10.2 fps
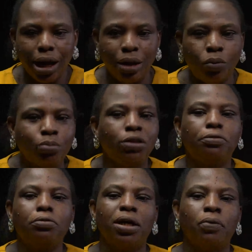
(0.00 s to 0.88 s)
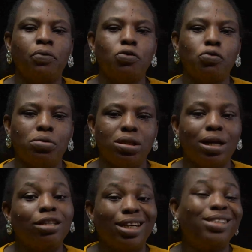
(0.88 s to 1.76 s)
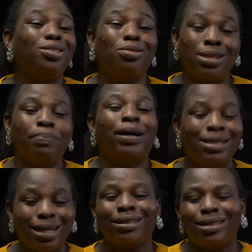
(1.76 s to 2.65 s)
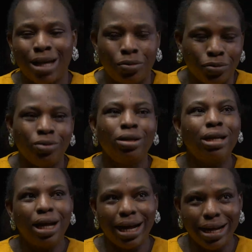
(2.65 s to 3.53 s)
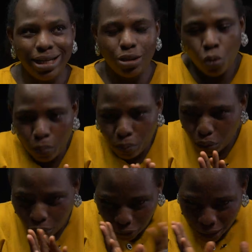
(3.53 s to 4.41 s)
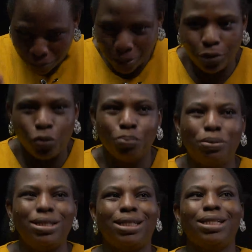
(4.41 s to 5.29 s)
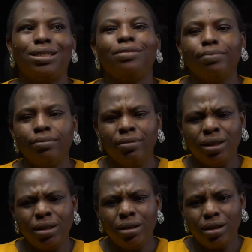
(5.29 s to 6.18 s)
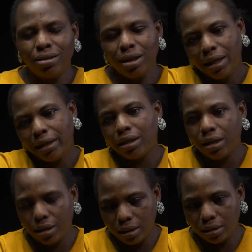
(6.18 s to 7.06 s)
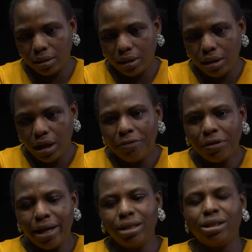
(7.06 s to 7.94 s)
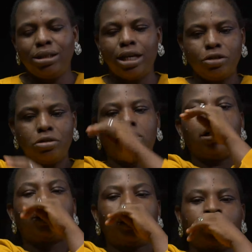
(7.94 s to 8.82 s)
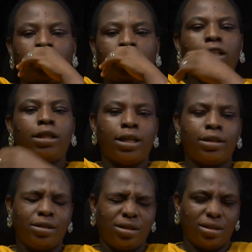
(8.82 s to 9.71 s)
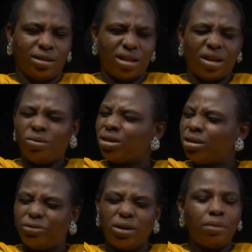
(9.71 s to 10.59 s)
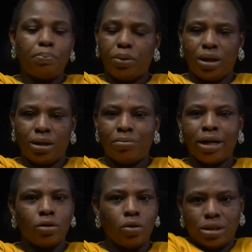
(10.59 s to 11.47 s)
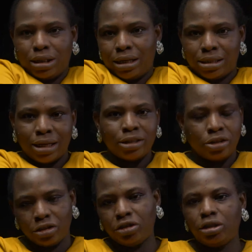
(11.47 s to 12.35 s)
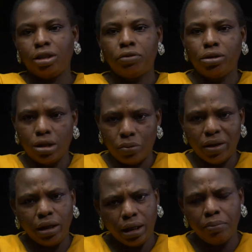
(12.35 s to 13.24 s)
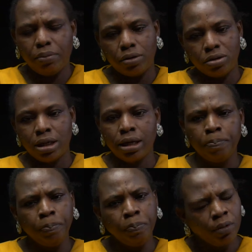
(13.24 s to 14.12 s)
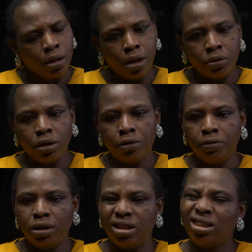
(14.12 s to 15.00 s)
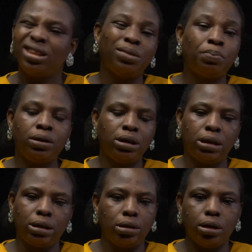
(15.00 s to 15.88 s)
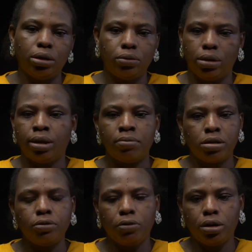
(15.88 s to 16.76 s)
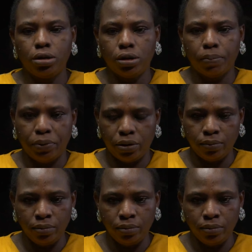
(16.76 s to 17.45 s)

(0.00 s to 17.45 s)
I want the food I want to eat. Actually, it was eba. I sat down. I hit one bowl of eba completely. I was not like, Ugh. Ah, after eating, I just relaxed on the chair like this. I was feeling pain. My countenance has changed, everything. When he came back, I was like, how you not feeling? I said, the pain is still there, that I'm still feeling the pain.